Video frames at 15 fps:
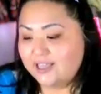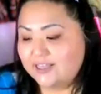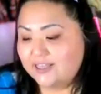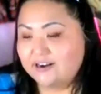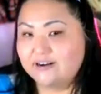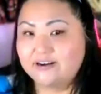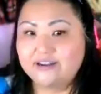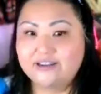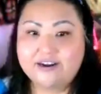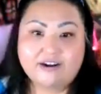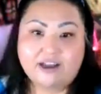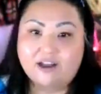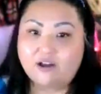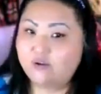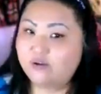they're they're
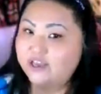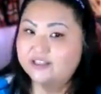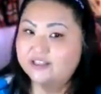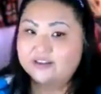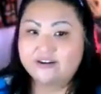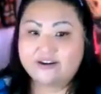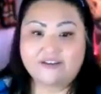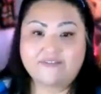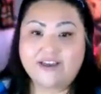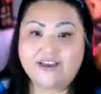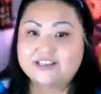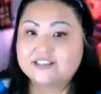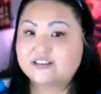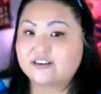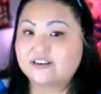not quick, they're not
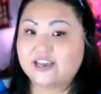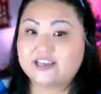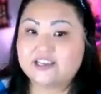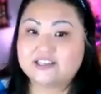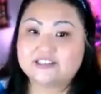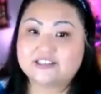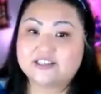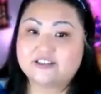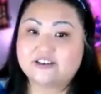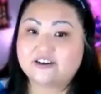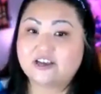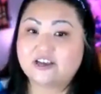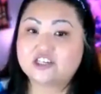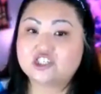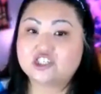fast, they're not easy, they're
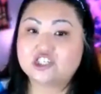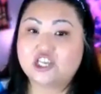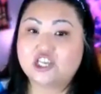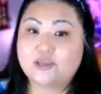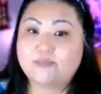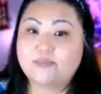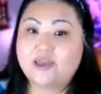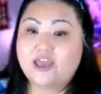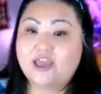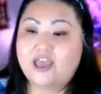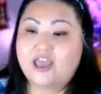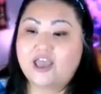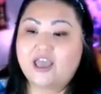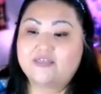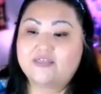not cheap,
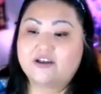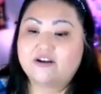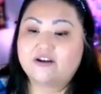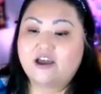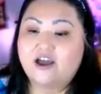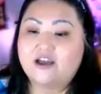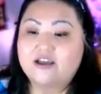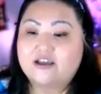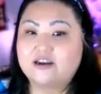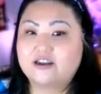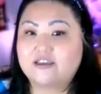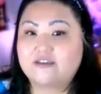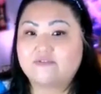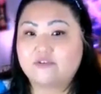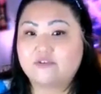and they're not going to
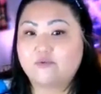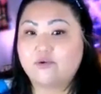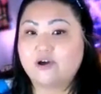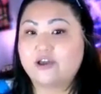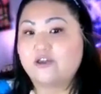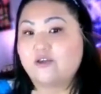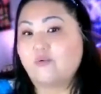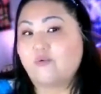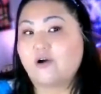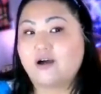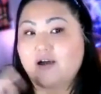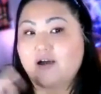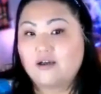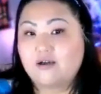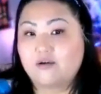give you what you
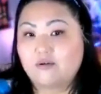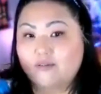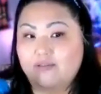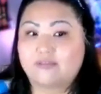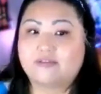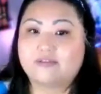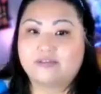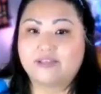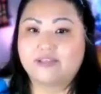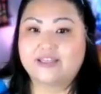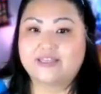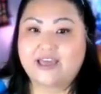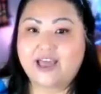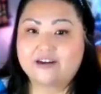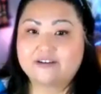want
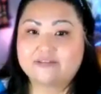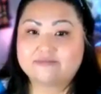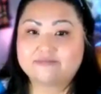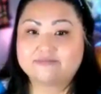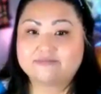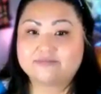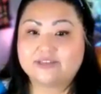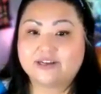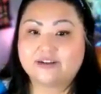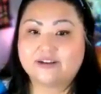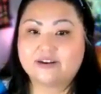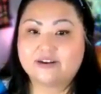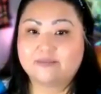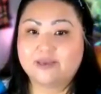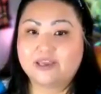like that. They're
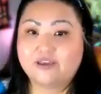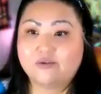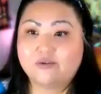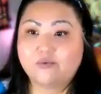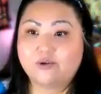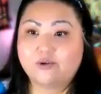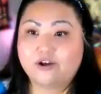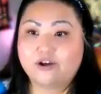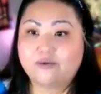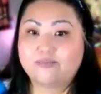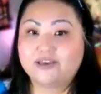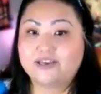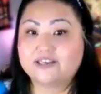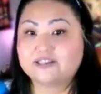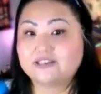going to make you work
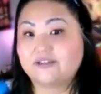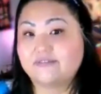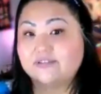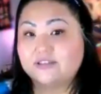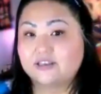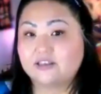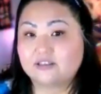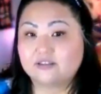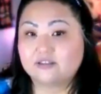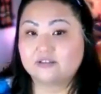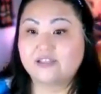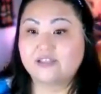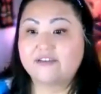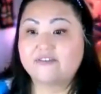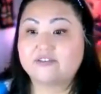because everything in this
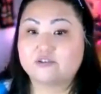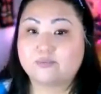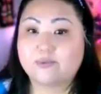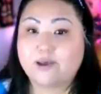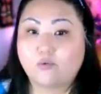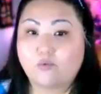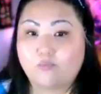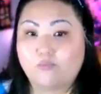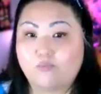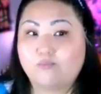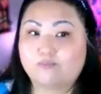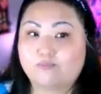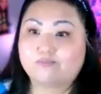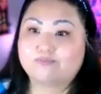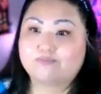life is about
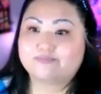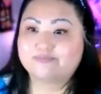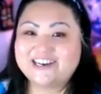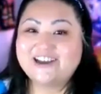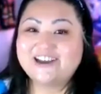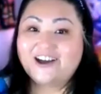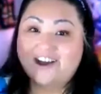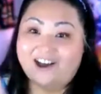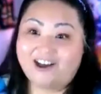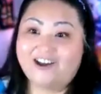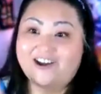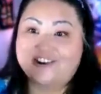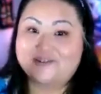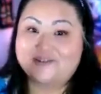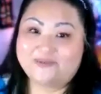
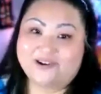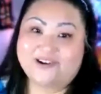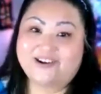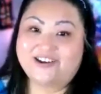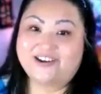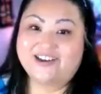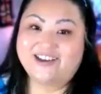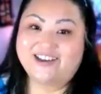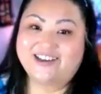hard work.